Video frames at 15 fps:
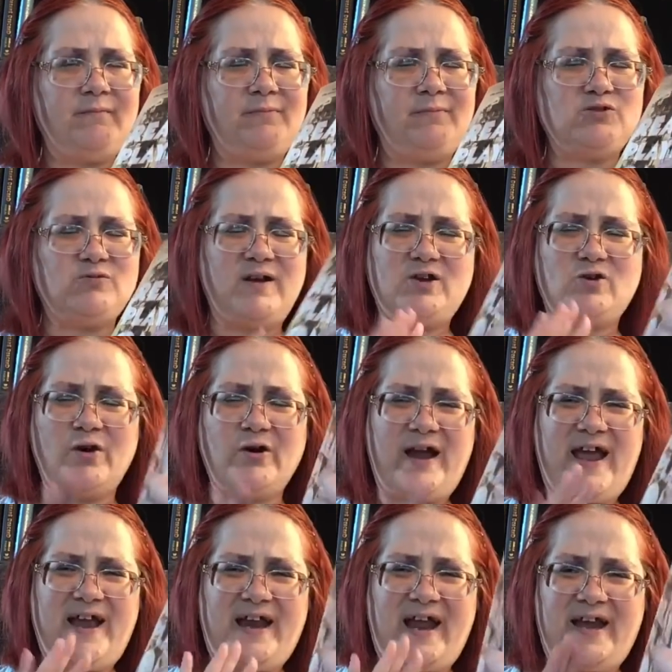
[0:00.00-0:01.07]
between quarter
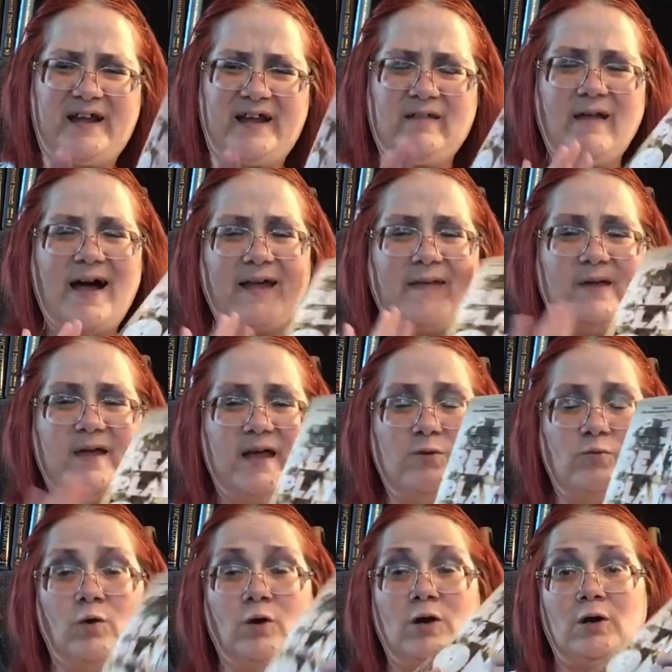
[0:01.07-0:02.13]
eight, eight o'clock, and
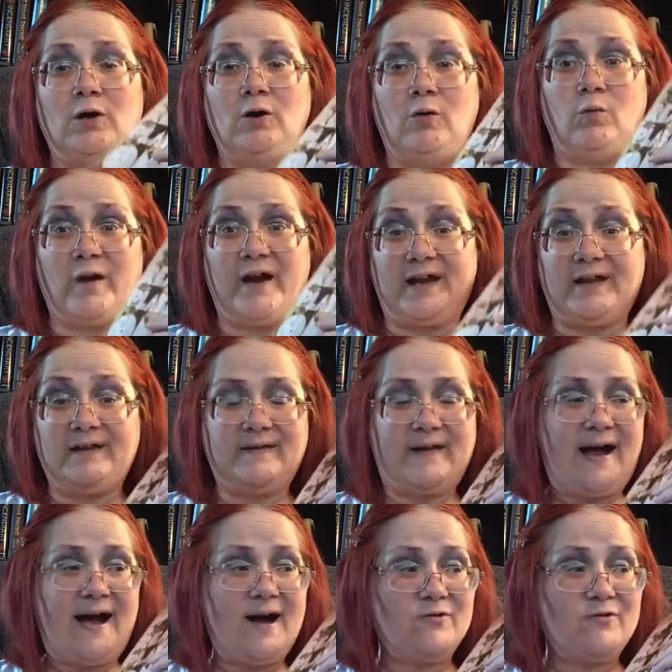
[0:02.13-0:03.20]
then we're going to clean the
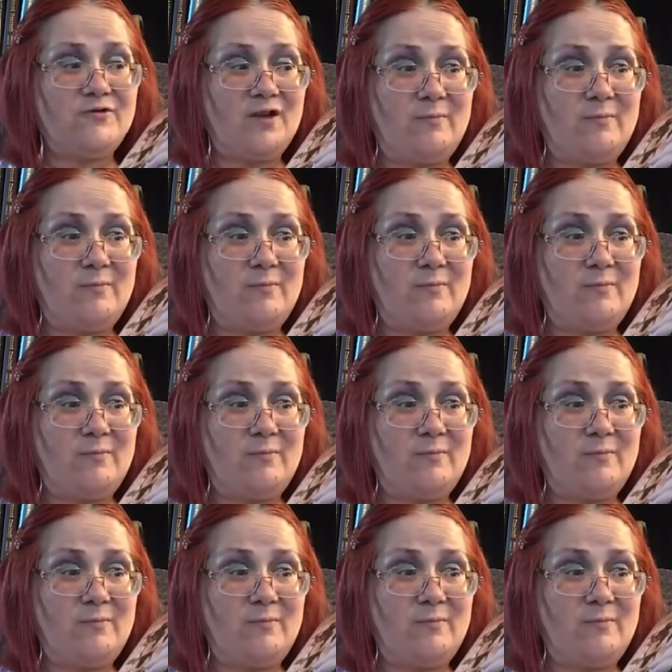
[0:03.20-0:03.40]
house.